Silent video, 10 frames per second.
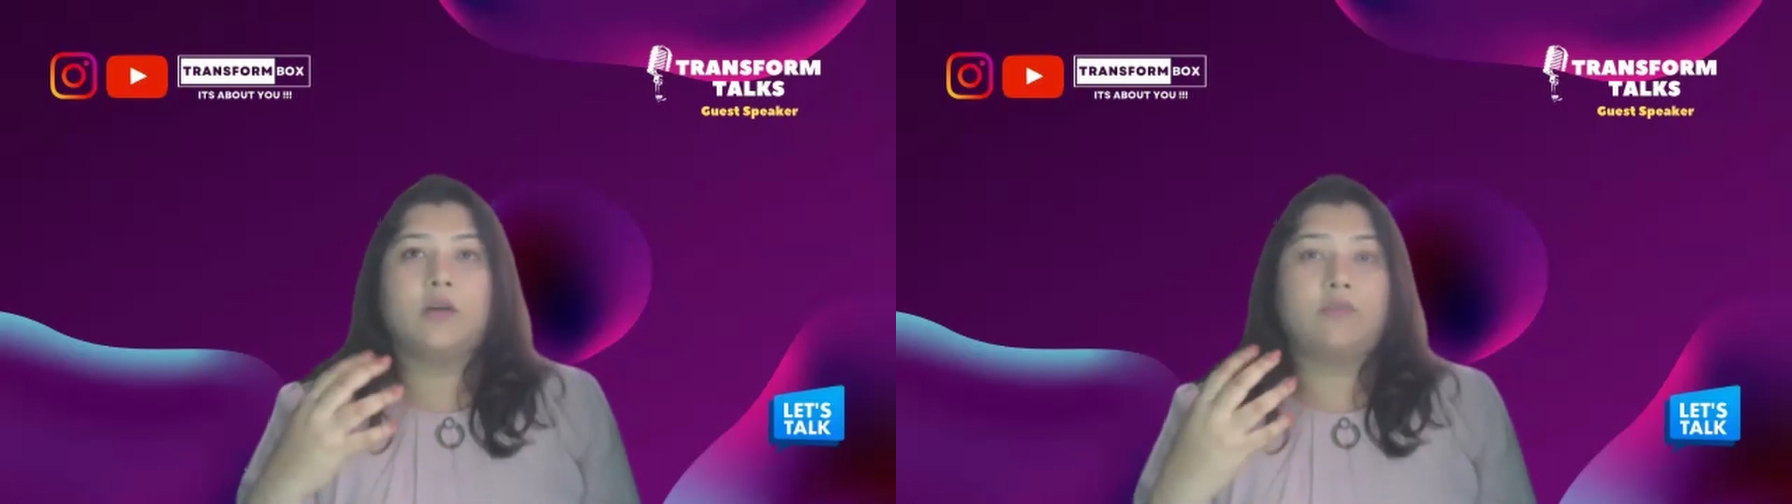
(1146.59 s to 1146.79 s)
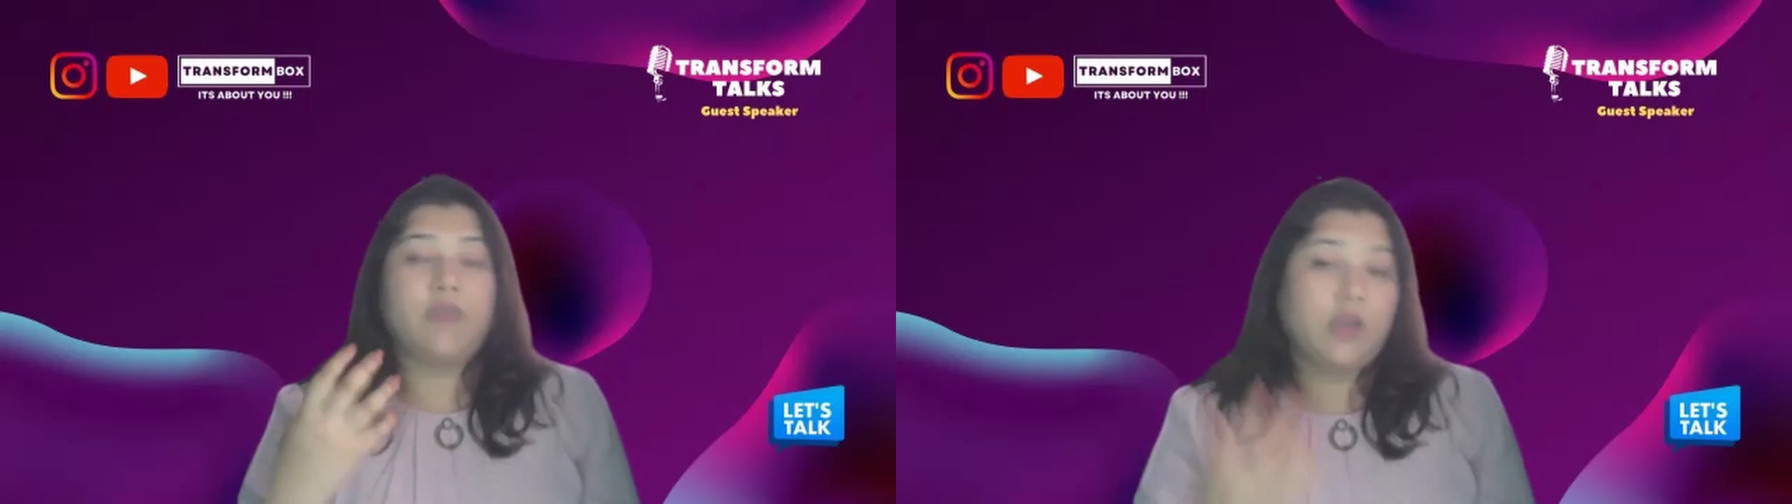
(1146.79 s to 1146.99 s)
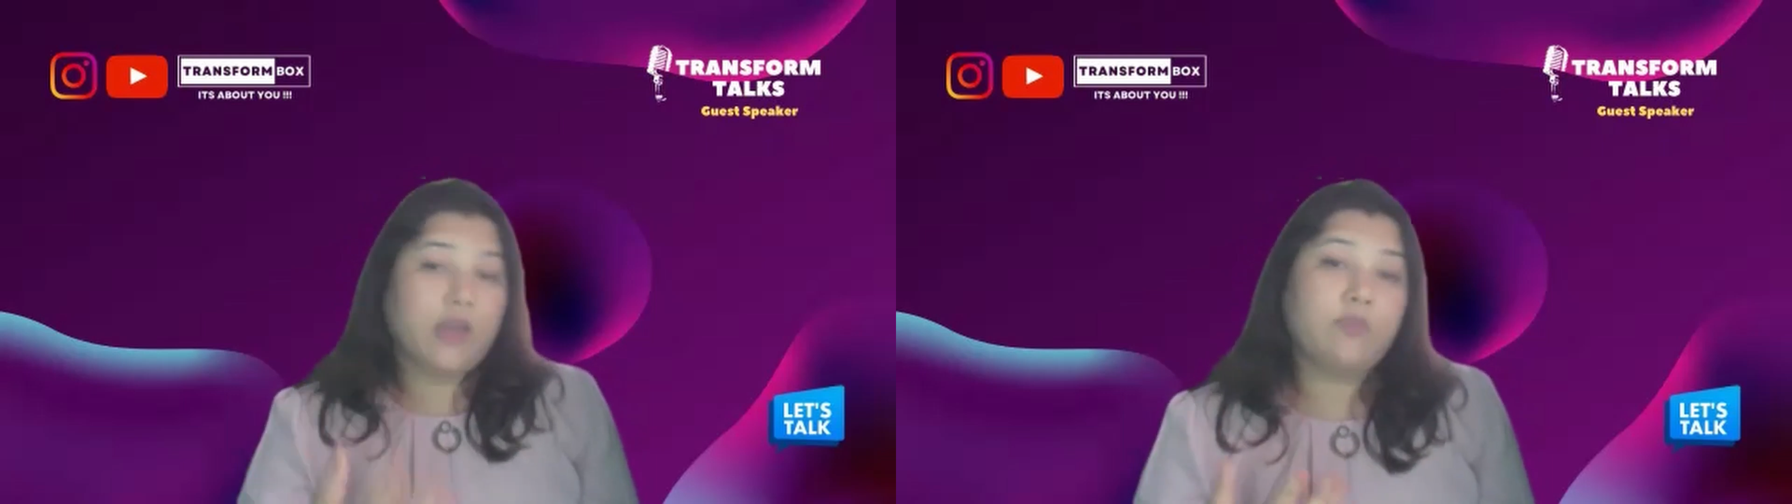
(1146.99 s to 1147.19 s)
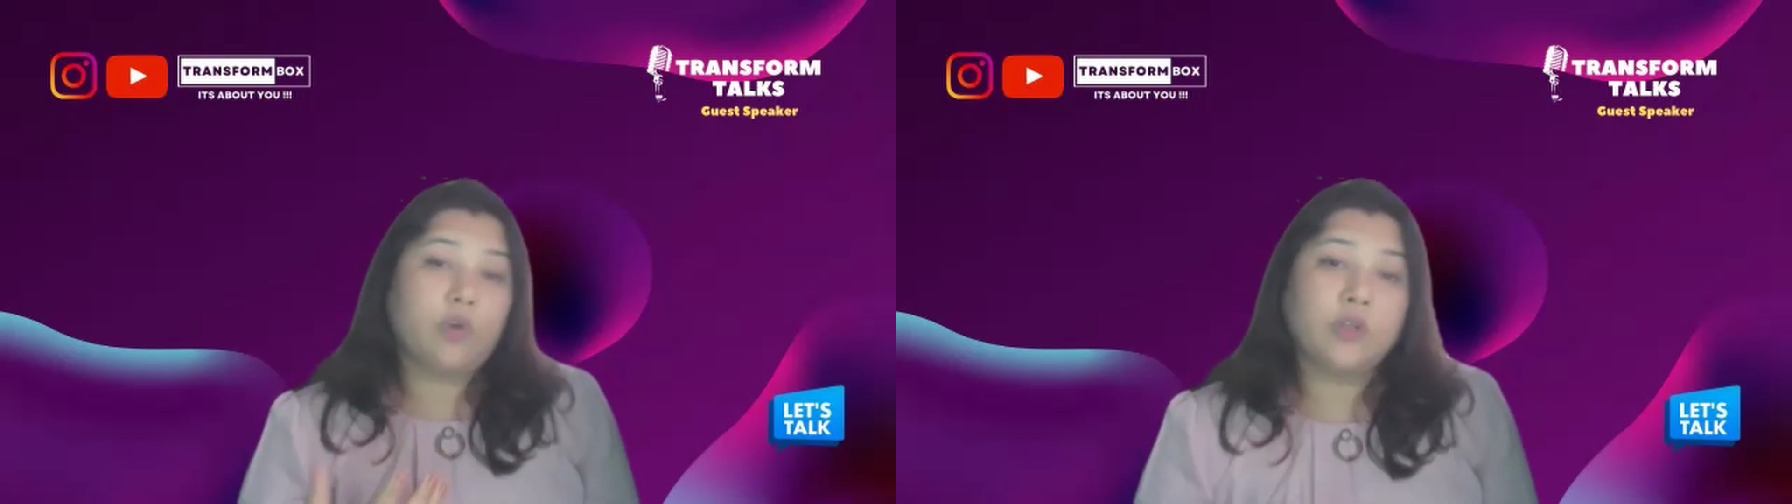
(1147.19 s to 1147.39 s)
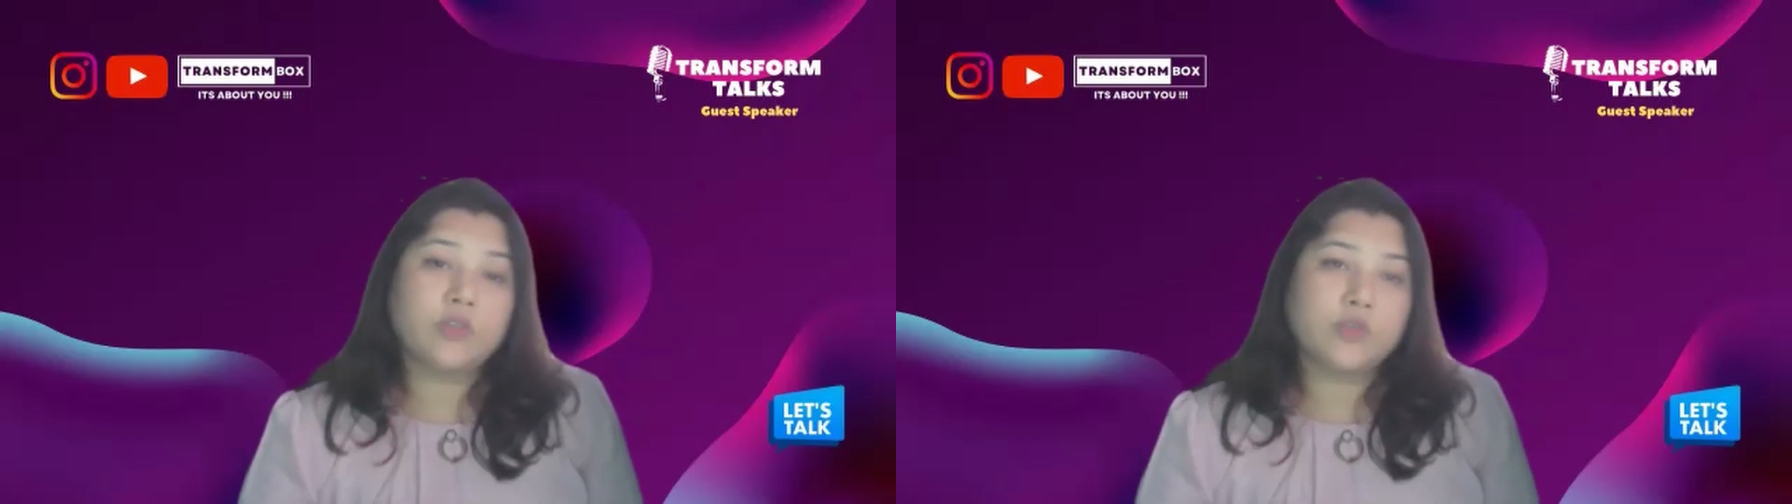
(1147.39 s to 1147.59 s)
we have
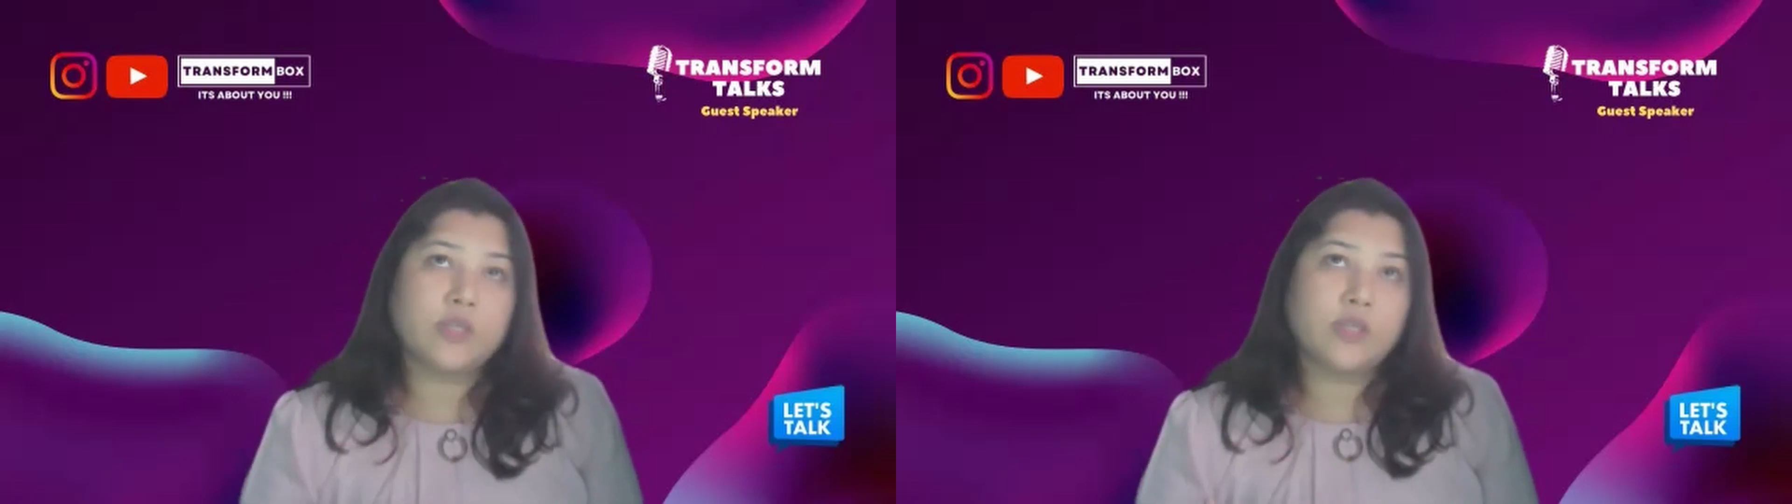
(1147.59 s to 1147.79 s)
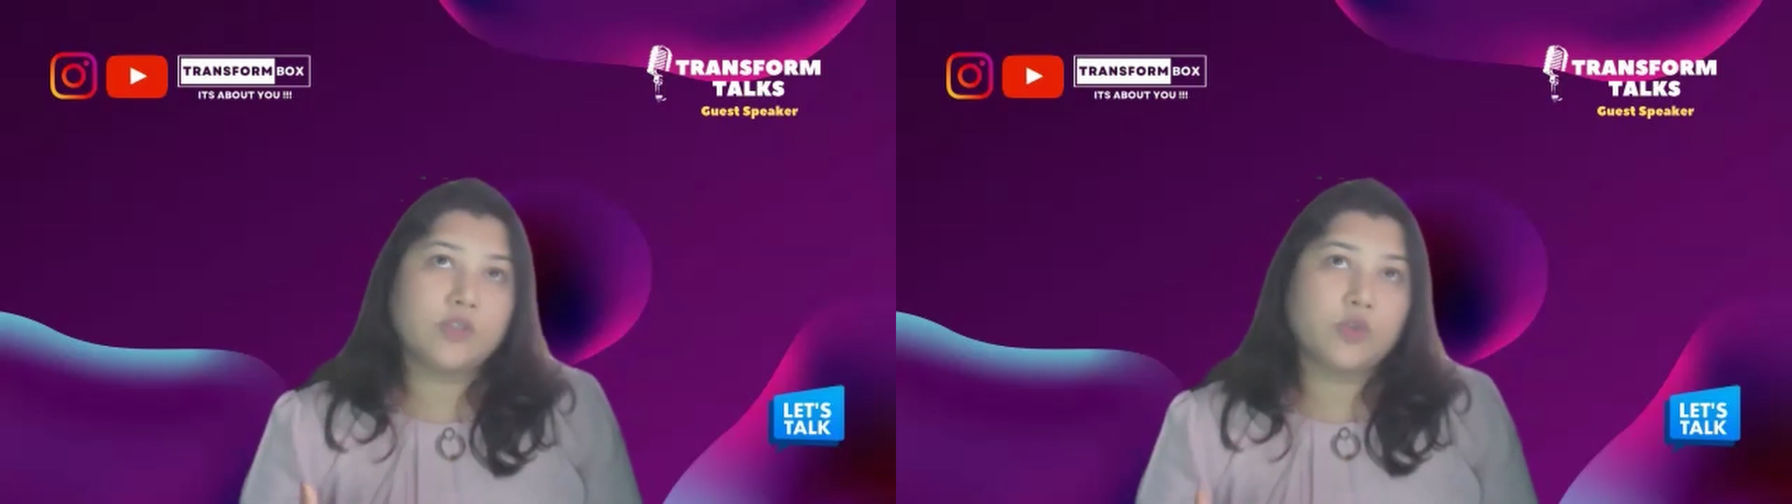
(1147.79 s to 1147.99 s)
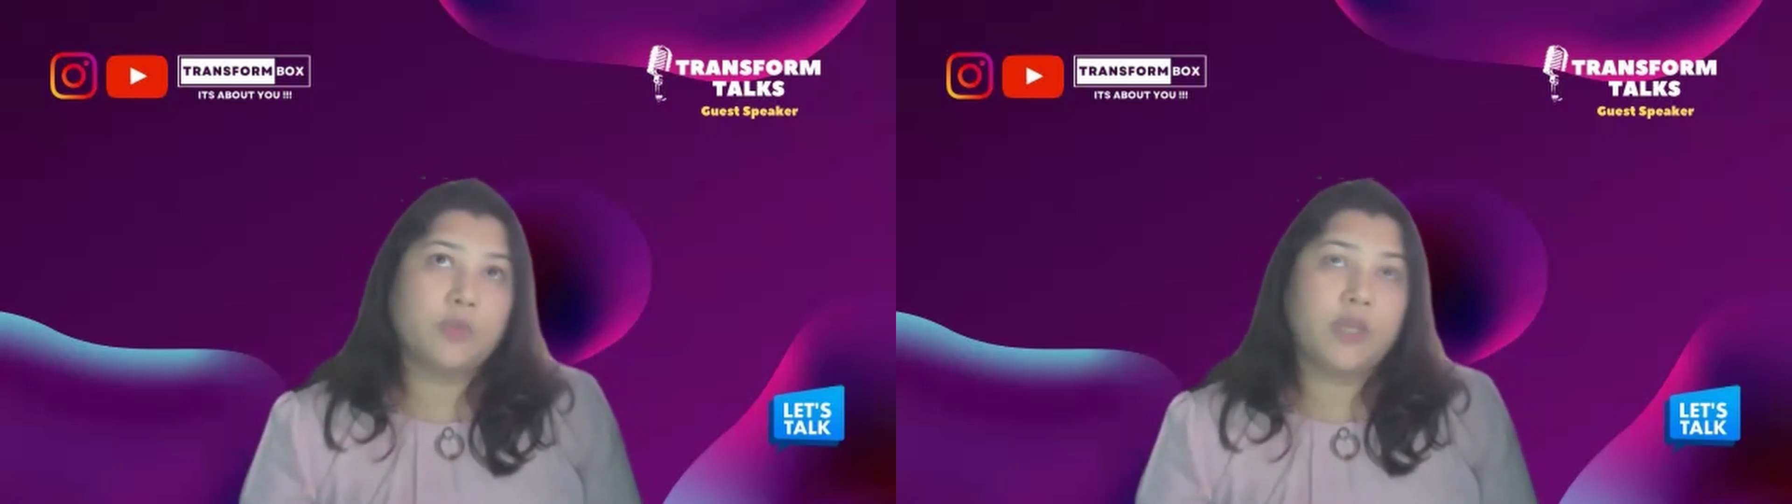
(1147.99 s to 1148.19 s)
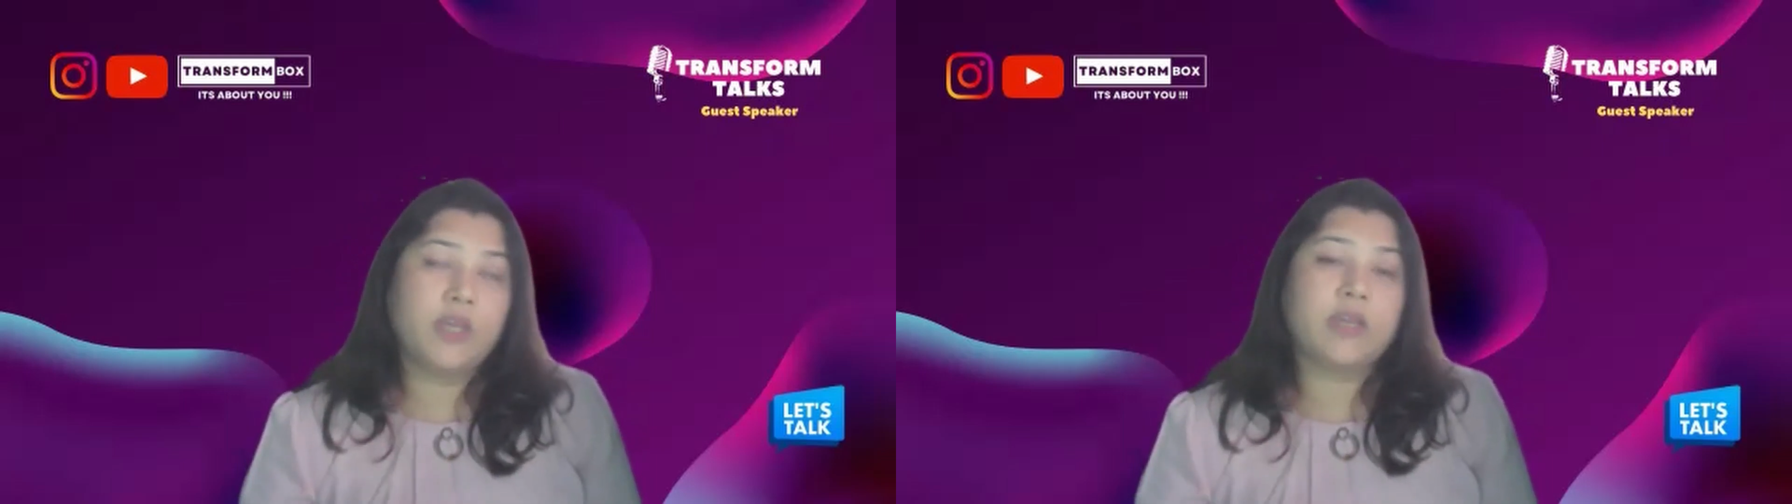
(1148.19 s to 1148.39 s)
also seen so many